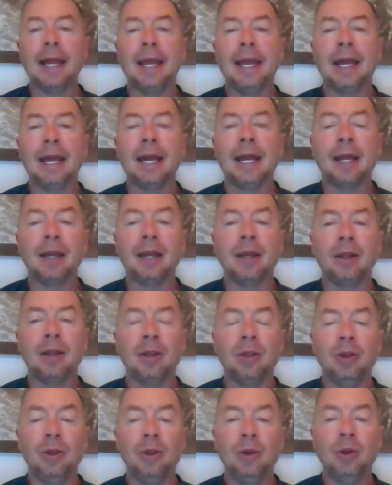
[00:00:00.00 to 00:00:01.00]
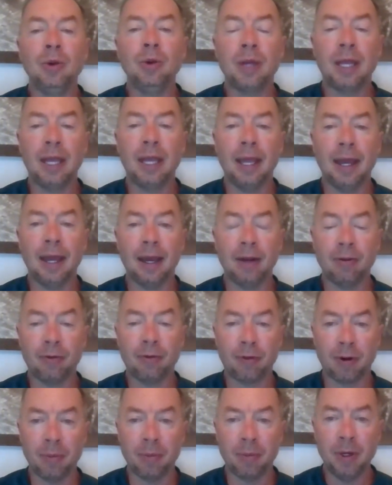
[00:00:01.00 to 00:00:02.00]
And you can,
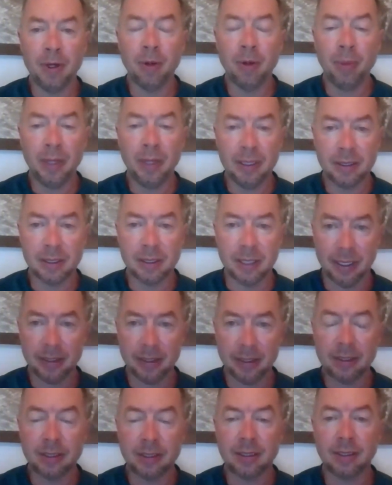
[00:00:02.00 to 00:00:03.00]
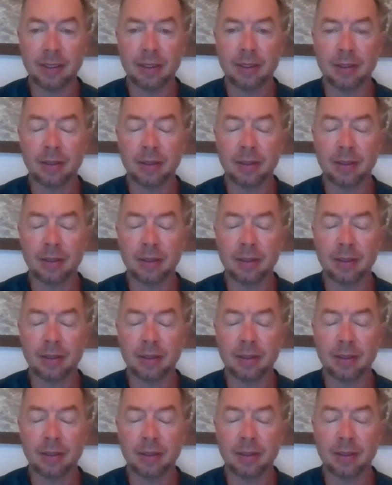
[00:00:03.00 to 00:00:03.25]
from your business,